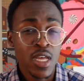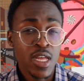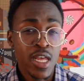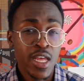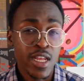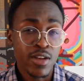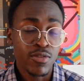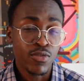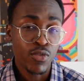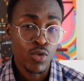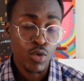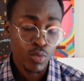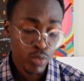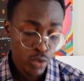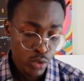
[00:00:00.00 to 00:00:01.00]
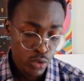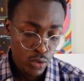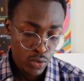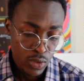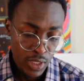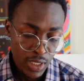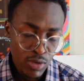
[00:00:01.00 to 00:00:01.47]
And for
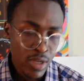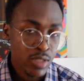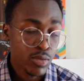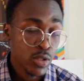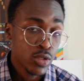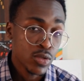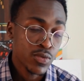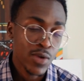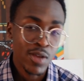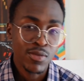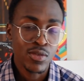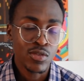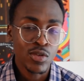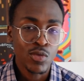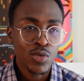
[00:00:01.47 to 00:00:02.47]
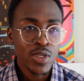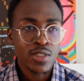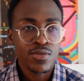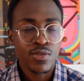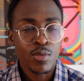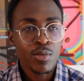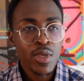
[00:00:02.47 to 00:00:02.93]
Bluetooth, it runs Bluetooth 5.3, which
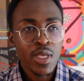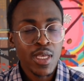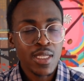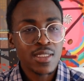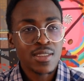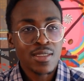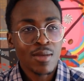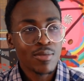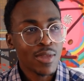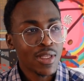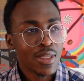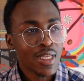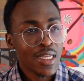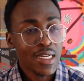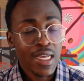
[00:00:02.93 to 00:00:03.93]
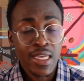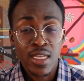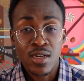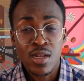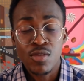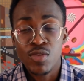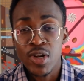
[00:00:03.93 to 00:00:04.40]
for me is something that I
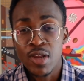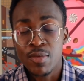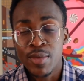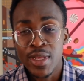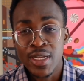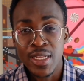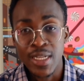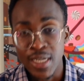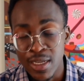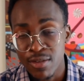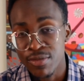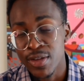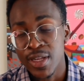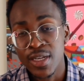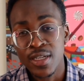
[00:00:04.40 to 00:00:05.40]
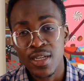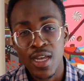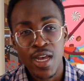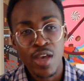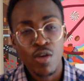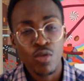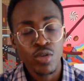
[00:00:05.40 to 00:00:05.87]
cannot recommend enough, and
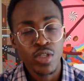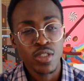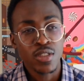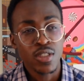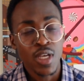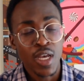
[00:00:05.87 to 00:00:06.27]
I always